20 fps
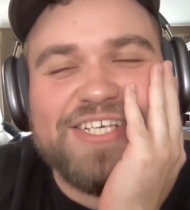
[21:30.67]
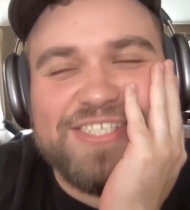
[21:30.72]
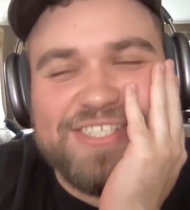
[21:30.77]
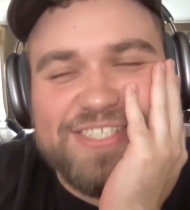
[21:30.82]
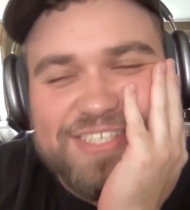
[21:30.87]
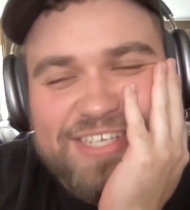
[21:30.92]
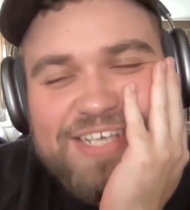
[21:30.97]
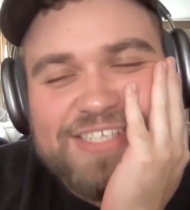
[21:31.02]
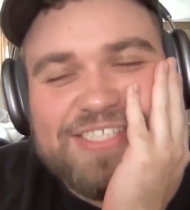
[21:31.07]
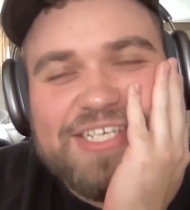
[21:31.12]

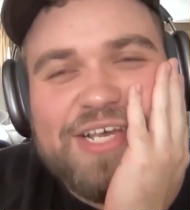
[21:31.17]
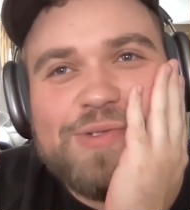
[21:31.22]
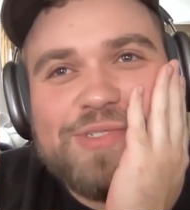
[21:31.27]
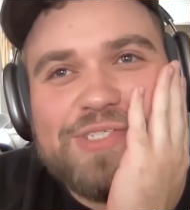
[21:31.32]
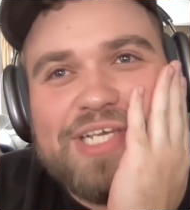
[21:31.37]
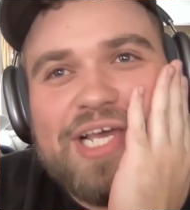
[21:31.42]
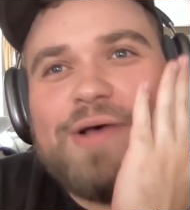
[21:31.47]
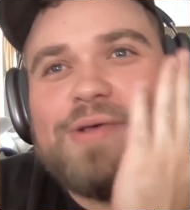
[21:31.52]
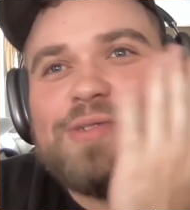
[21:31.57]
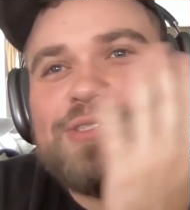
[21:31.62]
Yes. I
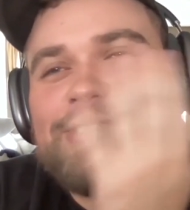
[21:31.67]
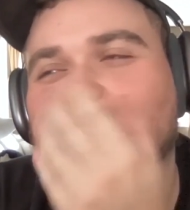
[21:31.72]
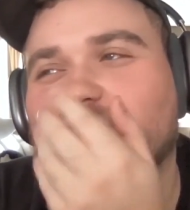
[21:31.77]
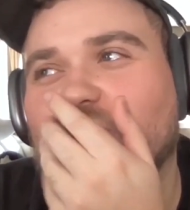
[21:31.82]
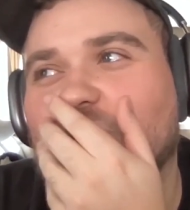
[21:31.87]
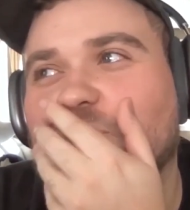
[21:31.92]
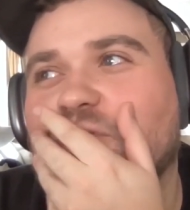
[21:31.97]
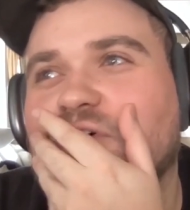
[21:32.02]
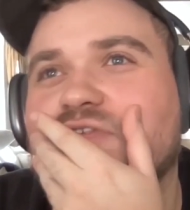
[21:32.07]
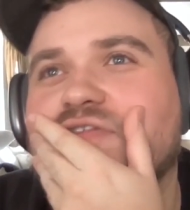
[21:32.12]
was
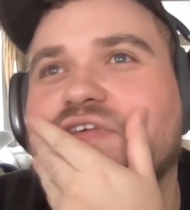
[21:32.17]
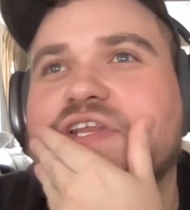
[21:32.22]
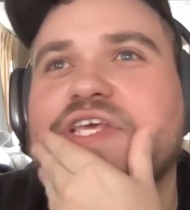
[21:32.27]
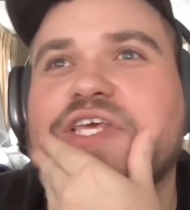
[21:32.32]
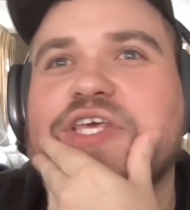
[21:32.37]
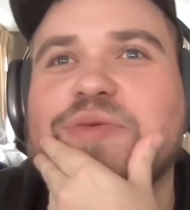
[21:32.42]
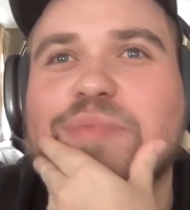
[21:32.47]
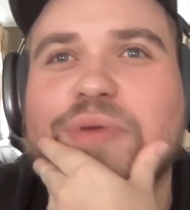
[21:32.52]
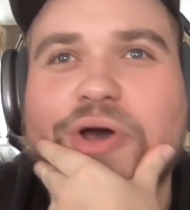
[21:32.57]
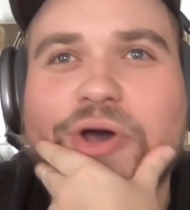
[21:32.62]
the drummer of
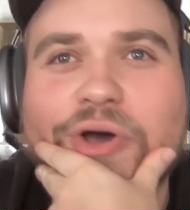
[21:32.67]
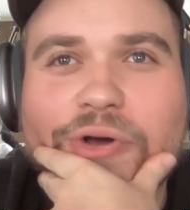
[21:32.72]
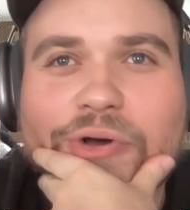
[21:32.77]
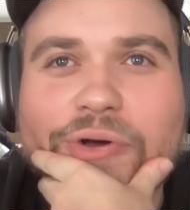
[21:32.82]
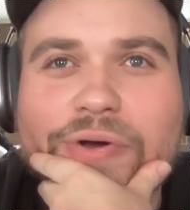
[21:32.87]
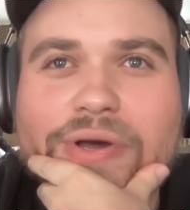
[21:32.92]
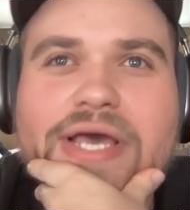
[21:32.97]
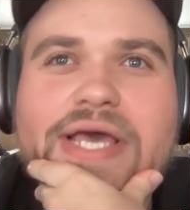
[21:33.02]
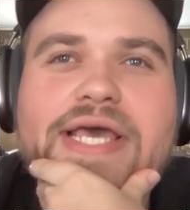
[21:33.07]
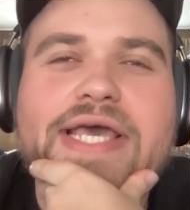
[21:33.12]
an
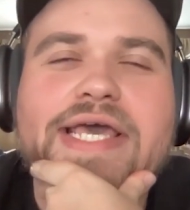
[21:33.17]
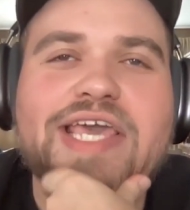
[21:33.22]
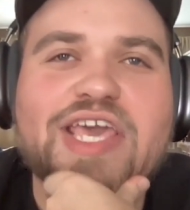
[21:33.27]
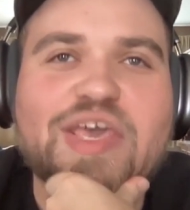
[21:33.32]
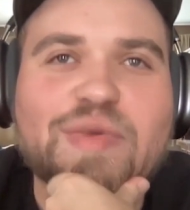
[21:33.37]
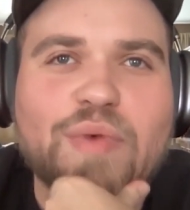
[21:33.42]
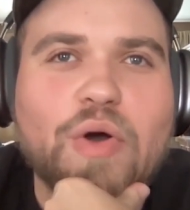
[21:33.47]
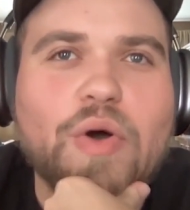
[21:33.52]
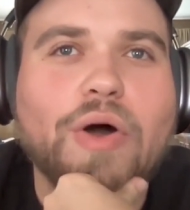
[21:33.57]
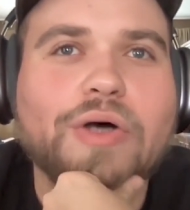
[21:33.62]
emo
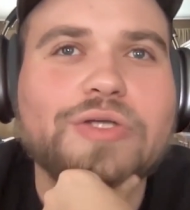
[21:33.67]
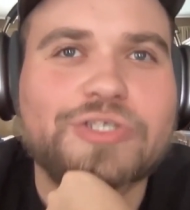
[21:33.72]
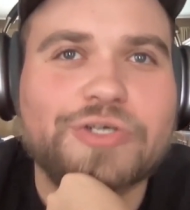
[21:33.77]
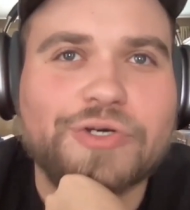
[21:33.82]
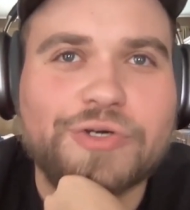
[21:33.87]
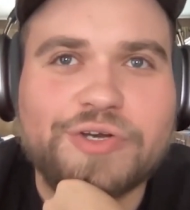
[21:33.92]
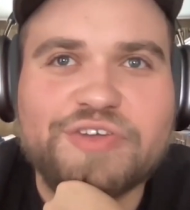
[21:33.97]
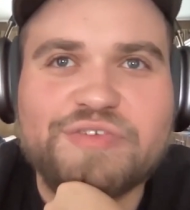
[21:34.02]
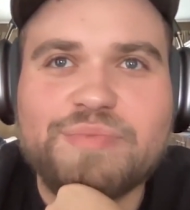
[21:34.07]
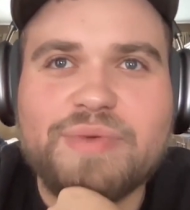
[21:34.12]

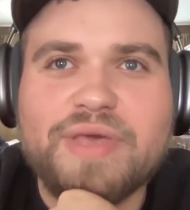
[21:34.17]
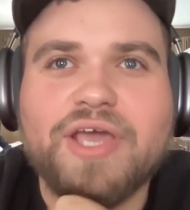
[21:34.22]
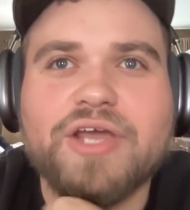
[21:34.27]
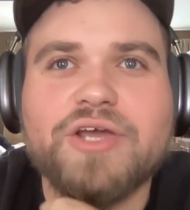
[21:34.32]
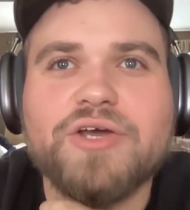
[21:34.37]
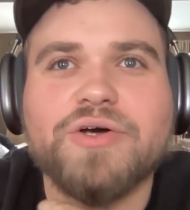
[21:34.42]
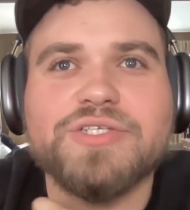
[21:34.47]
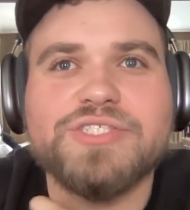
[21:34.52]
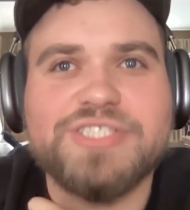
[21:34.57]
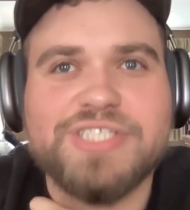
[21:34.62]
alternative
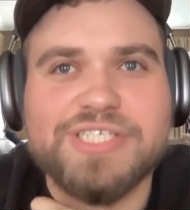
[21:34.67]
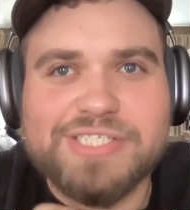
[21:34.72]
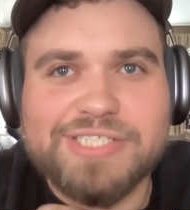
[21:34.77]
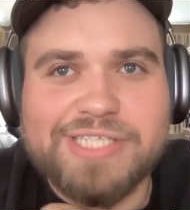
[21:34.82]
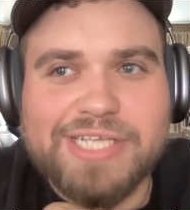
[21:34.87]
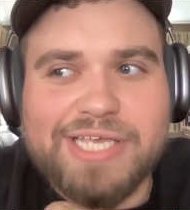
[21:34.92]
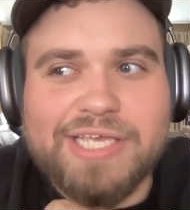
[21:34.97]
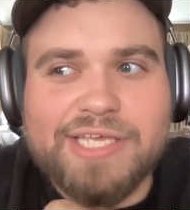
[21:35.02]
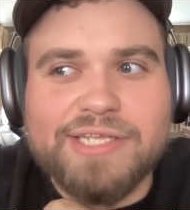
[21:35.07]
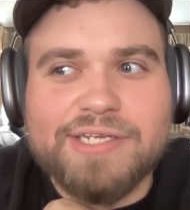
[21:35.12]
band called
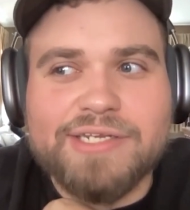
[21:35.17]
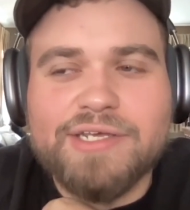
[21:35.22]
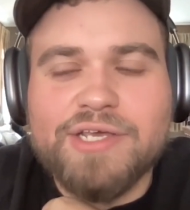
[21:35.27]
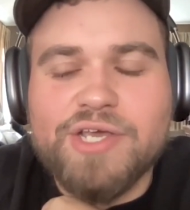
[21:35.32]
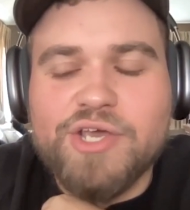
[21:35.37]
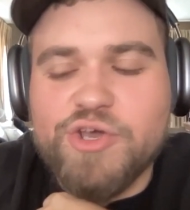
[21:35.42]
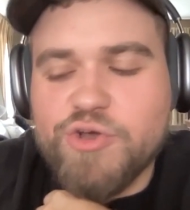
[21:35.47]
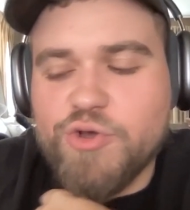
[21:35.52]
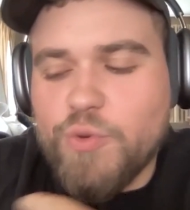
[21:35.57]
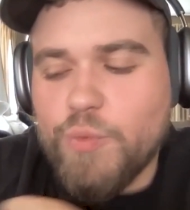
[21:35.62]
Sistine.